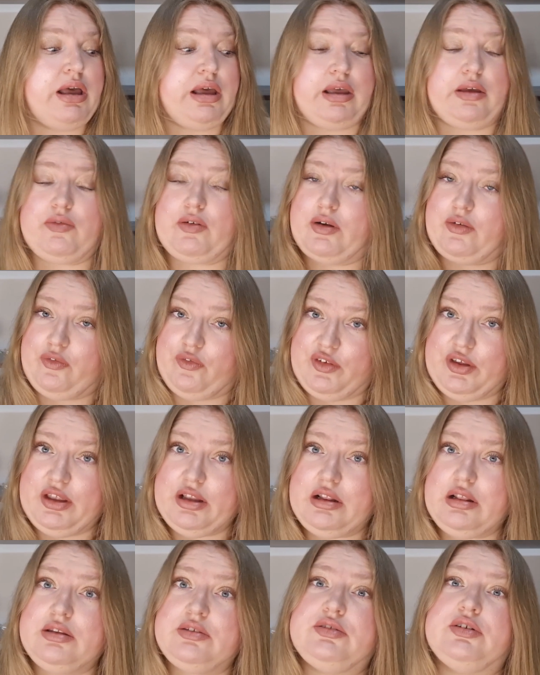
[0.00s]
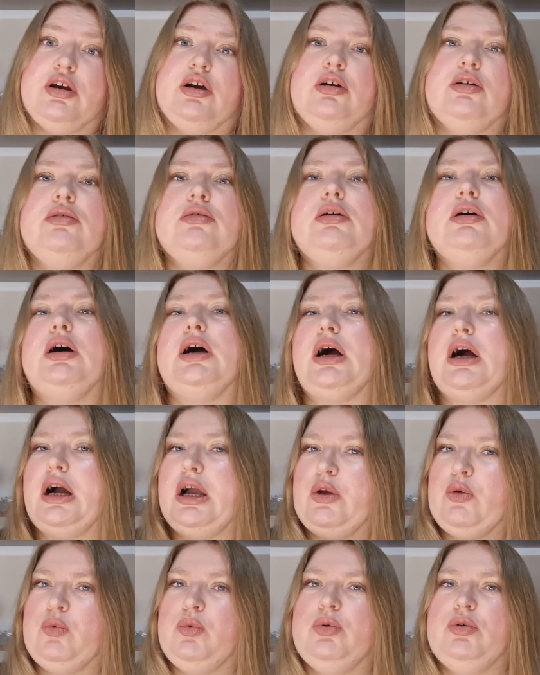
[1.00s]
if I feel so,
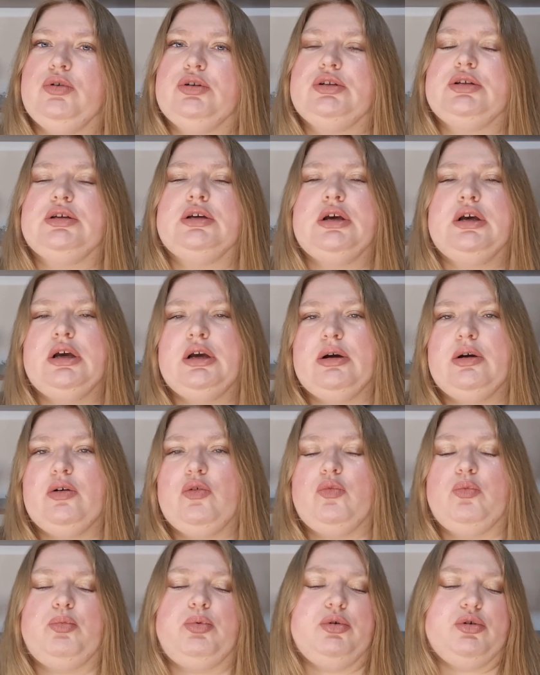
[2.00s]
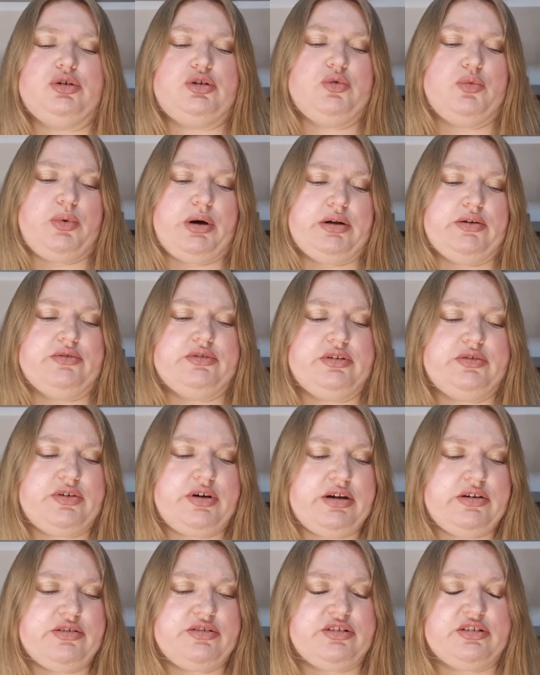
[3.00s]
I would put one of these
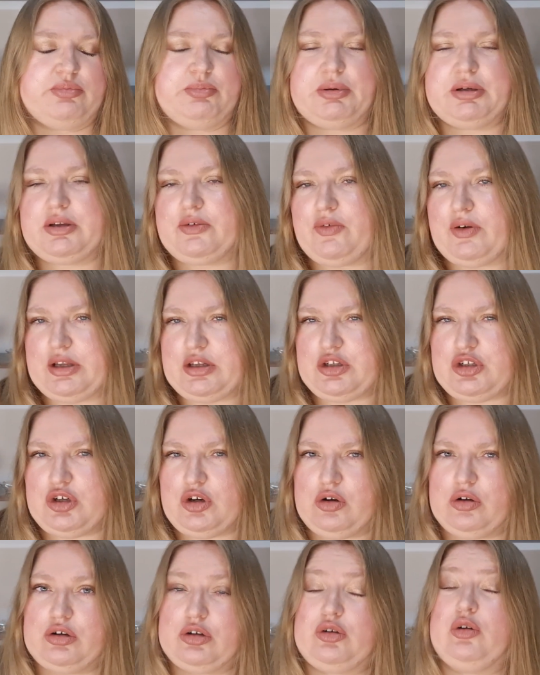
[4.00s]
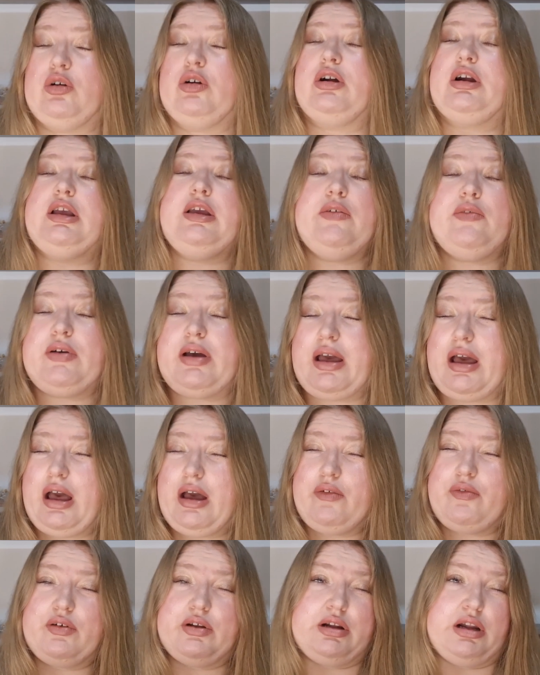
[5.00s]
fragrances. But if I don't, or if I
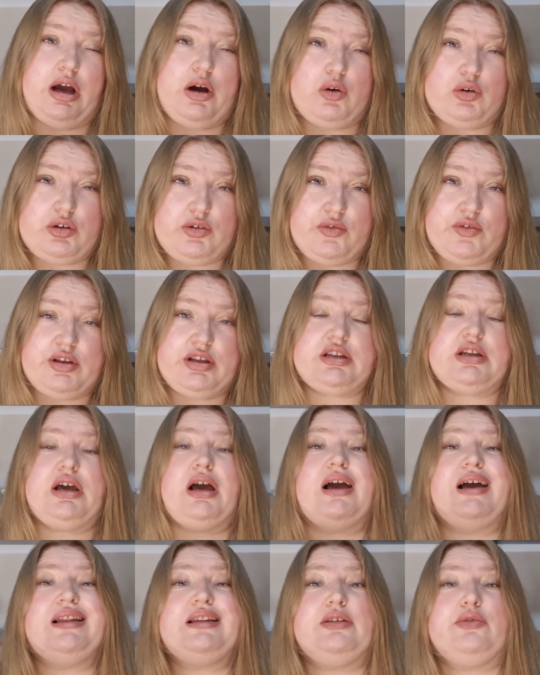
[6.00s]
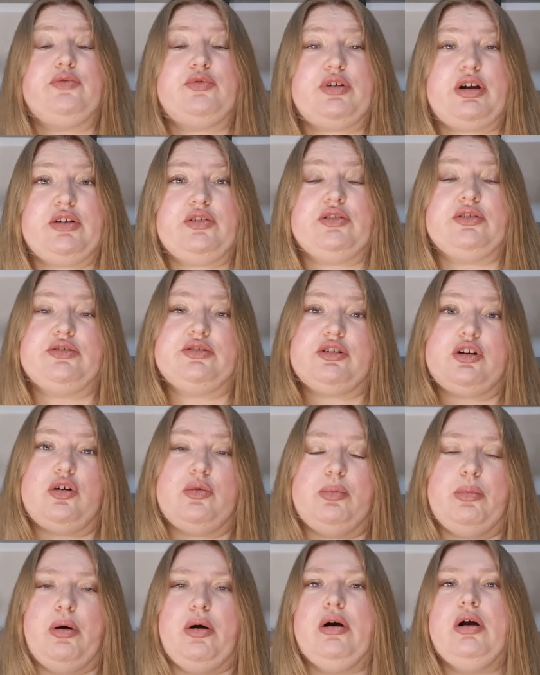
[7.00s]
have an outfit and the fragrance
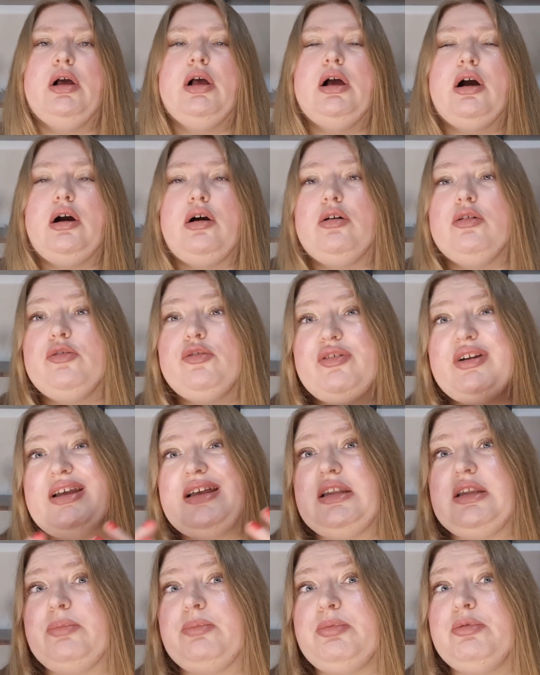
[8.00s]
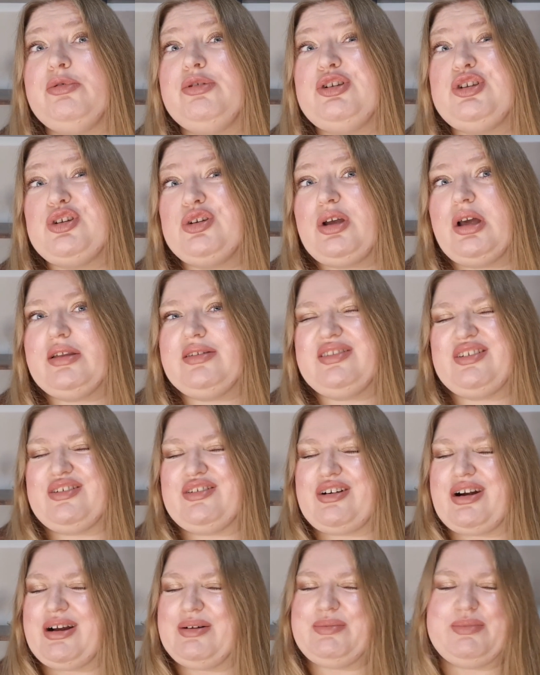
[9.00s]
combo already put
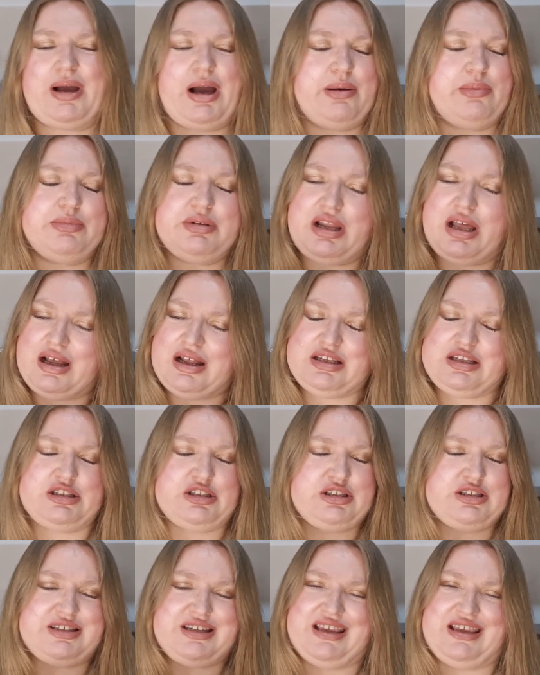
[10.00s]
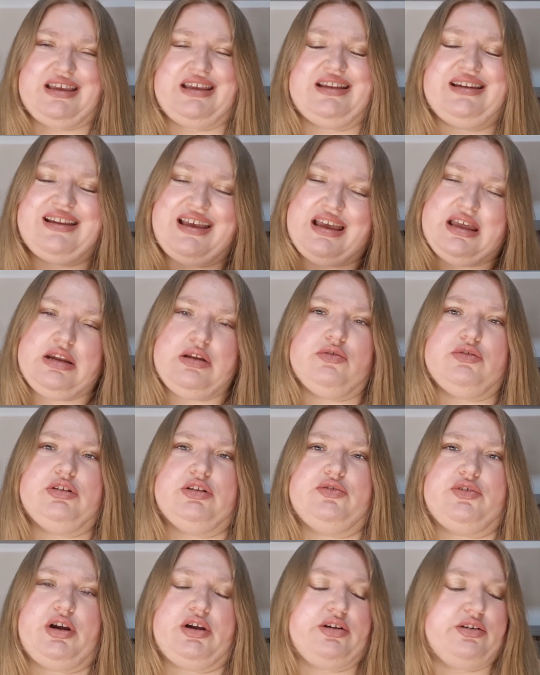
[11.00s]
together, I'm not taking any of
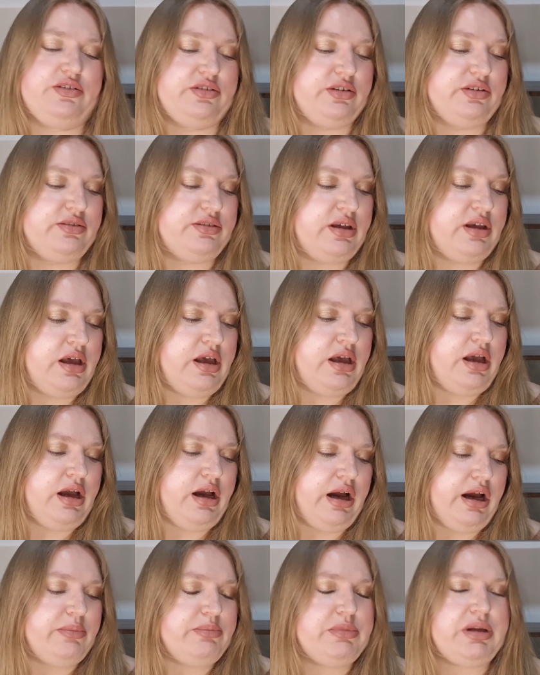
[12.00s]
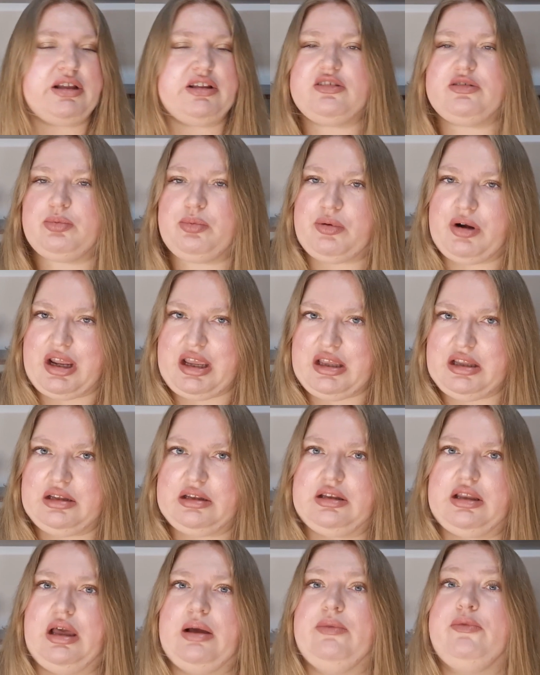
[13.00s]
these fragrances. I'm not
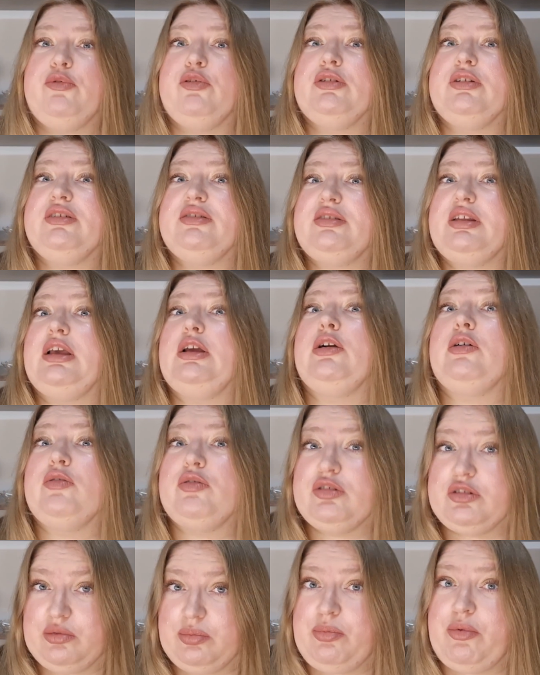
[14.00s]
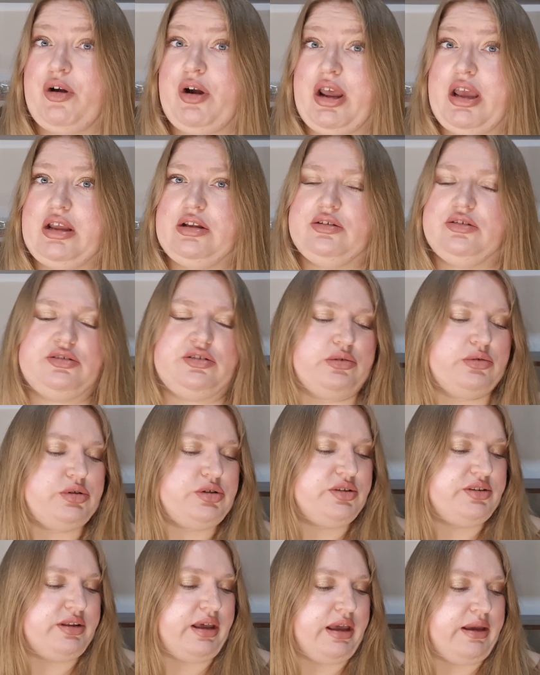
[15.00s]
spraying them for the sake of spraying, so to
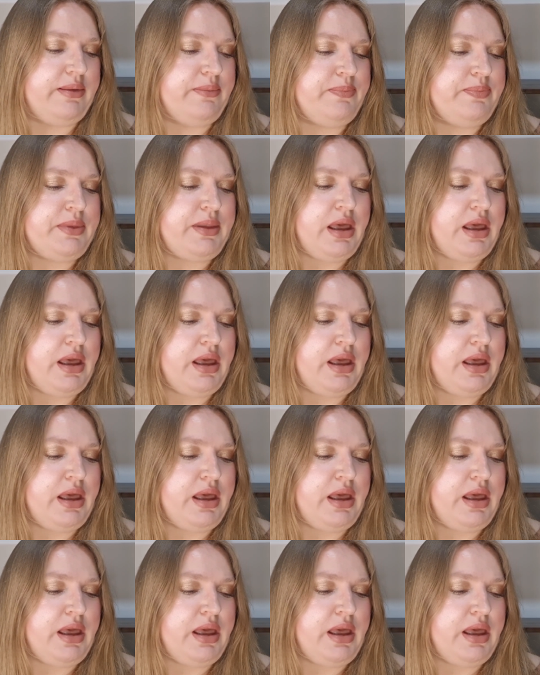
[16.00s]
say.